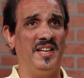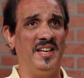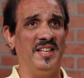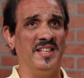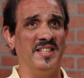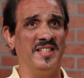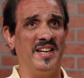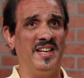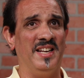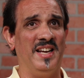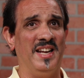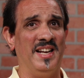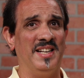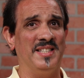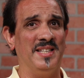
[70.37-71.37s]
In the
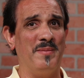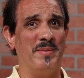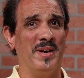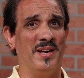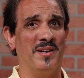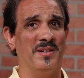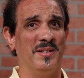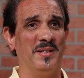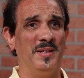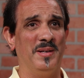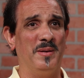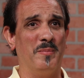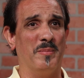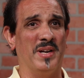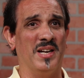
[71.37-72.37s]
daylight, I see better,
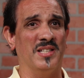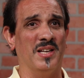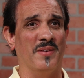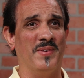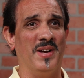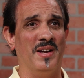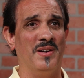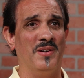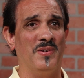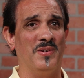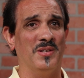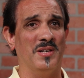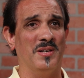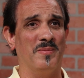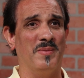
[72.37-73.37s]
but as I've gotten
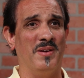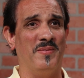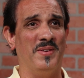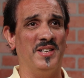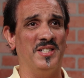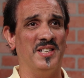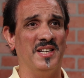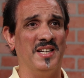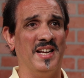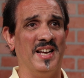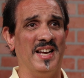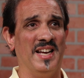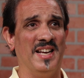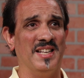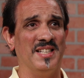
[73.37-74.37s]
older, my vision
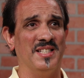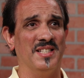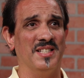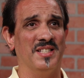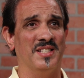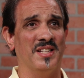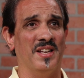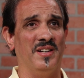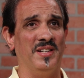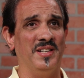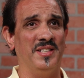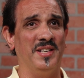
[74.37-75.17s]
has steadily